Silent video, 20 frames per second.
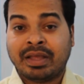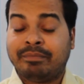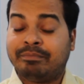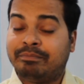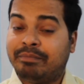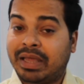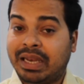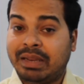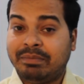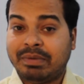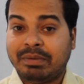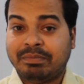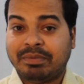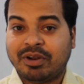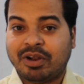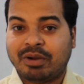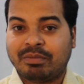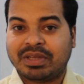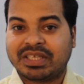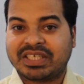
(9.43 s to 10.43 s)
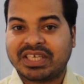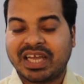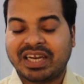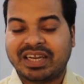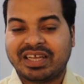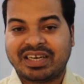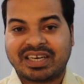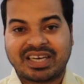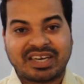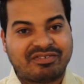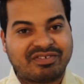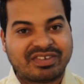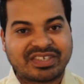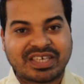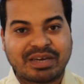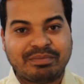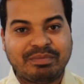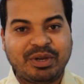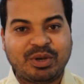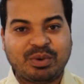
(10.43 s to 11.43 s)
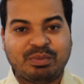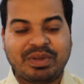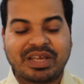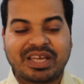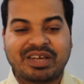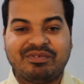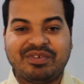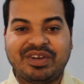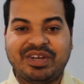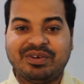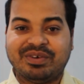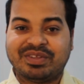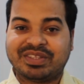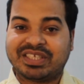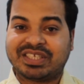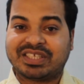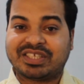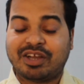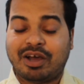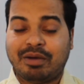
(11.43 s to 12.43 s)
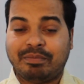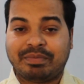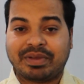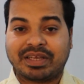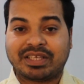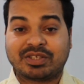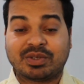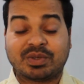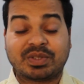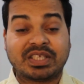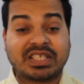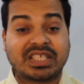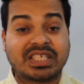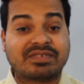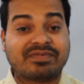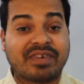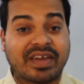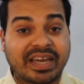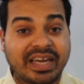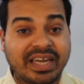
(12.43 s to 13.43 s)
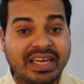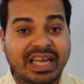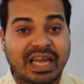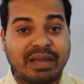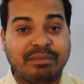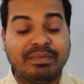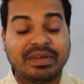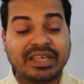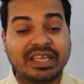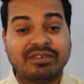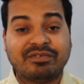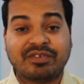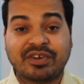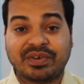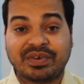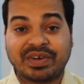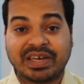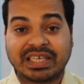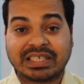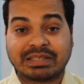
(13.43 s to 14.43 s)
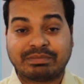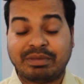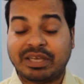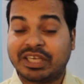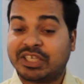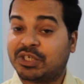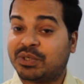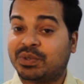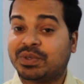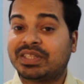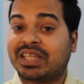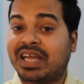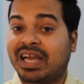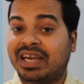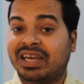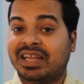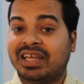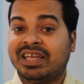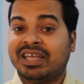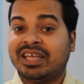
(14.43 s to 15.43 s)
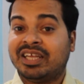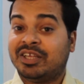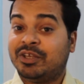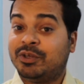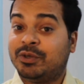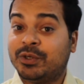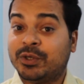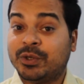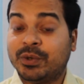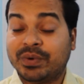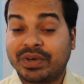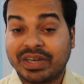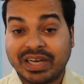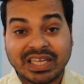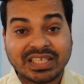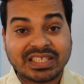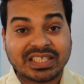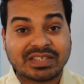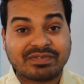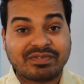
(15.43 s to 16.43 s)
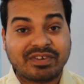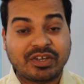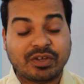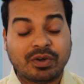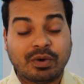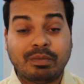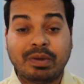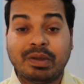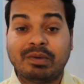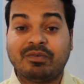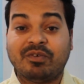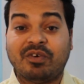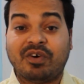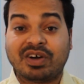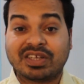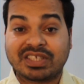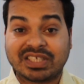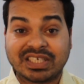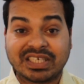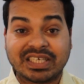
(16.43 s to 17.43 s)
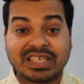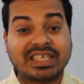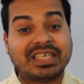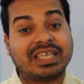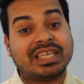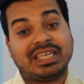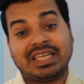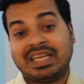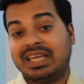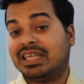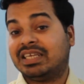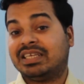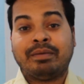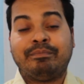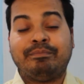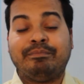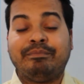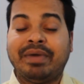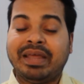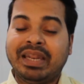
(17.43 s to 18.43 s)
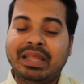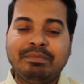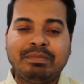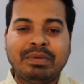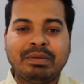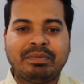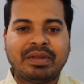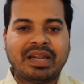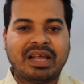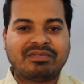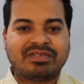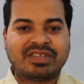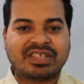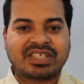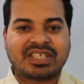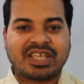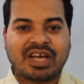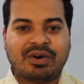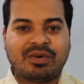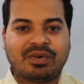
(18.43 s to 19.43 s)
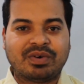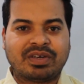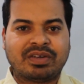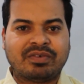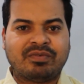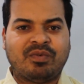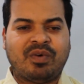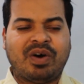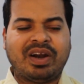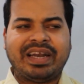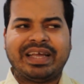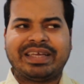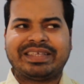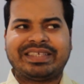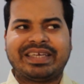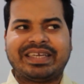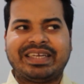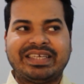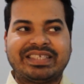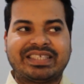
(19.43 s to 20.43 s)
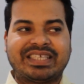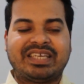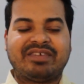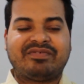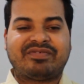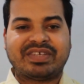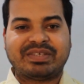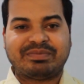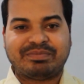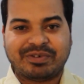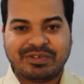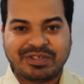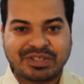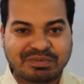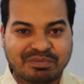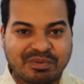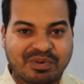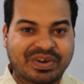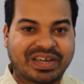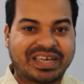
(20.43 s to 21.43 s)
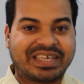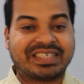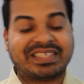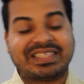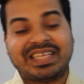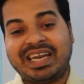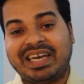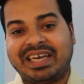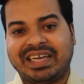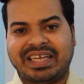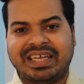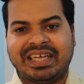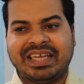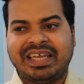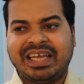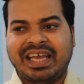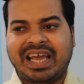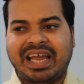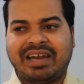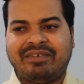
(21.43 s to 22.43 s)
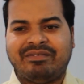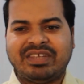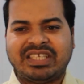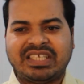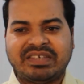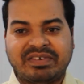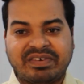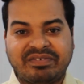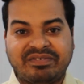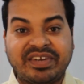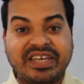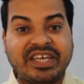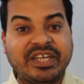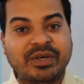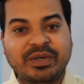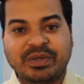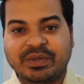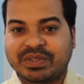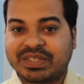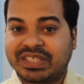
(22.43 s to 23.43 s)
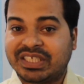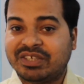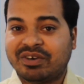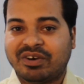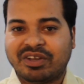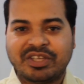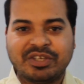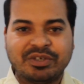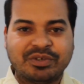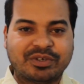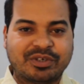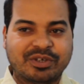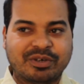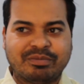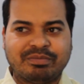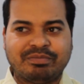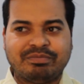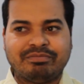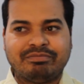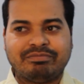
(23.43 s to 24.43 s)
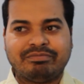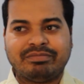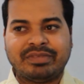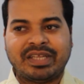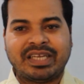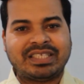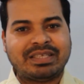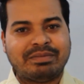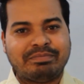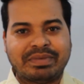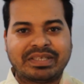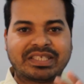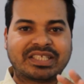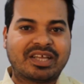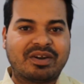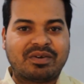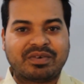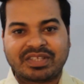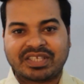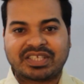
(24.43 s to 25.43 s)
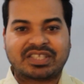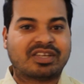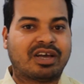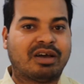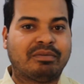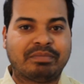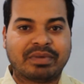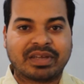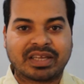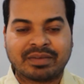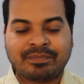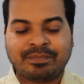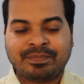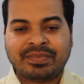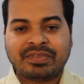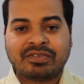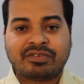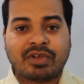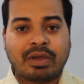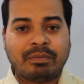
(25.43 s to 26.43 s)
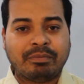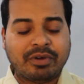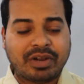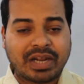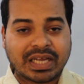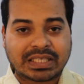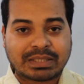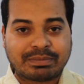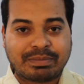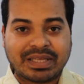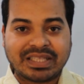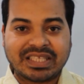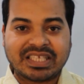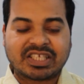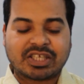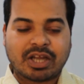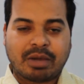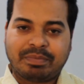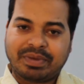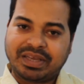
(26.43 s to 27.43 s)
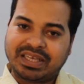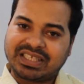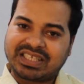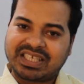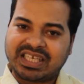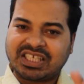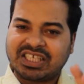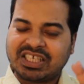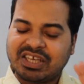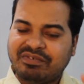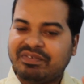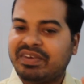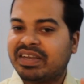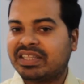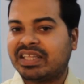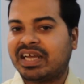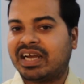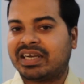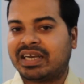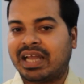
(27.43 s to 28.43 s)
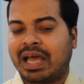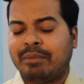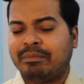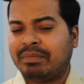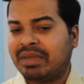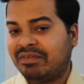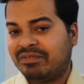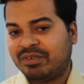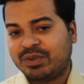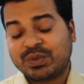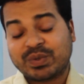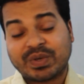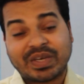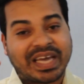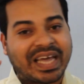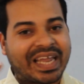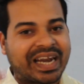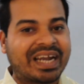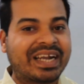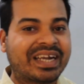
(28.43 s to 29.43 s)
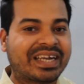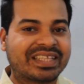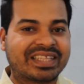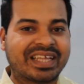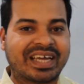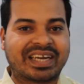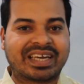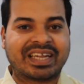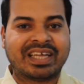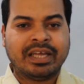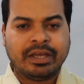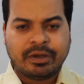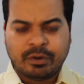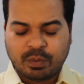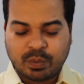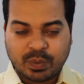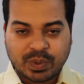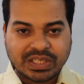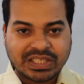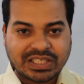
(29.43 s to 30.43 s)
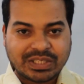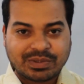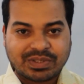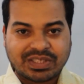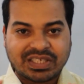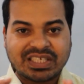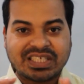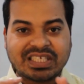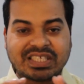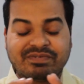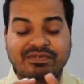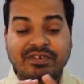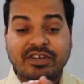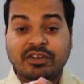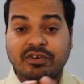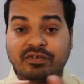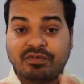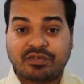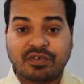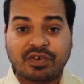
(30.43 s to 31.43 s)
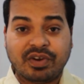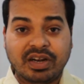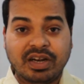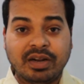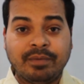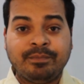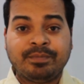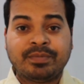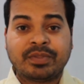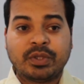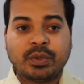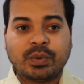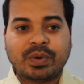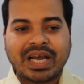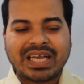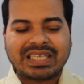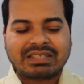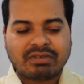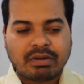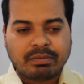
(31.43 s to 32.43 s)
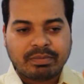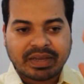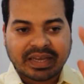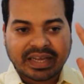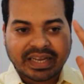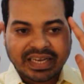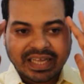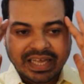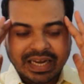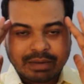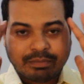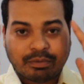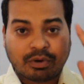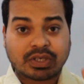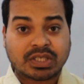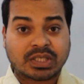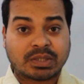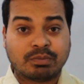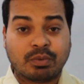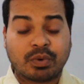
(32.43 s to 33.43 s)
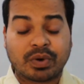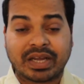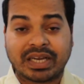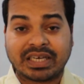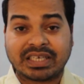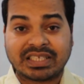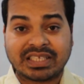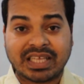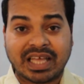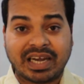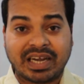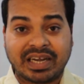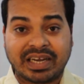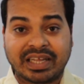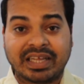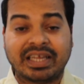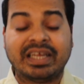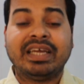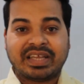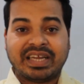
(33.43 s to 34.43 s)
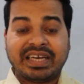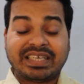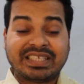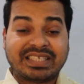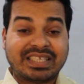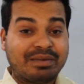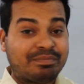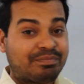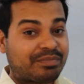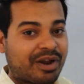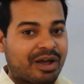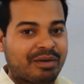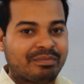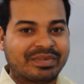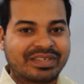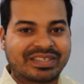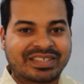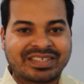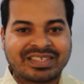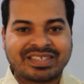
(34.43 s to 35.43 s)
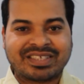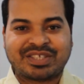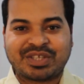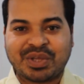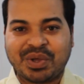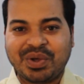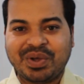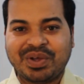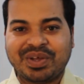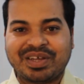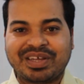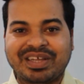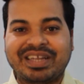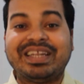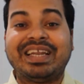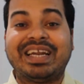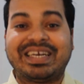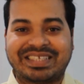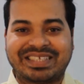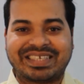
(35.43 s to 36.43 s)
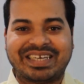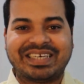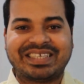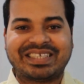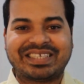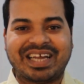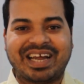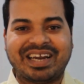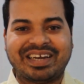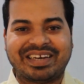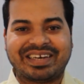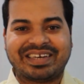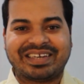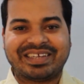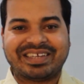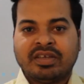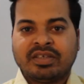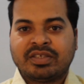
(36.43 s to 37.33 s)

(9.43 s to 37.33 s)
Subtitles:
Many people on my channel requested me to make a video on this topic, so this is finally I'm making for you guys. Make sure that you utilize this video by watching it till end. Many people have this doubt, what exactly is the difference between smoke and sanity, and whichever video you see on YouTube, there is a mess around this topic. So I'm going to explain this topic in such a way that I'm giving you a guarantee that once you see this video full, you guys will be clear about smoke and sanity. It's a promise. So let's get started.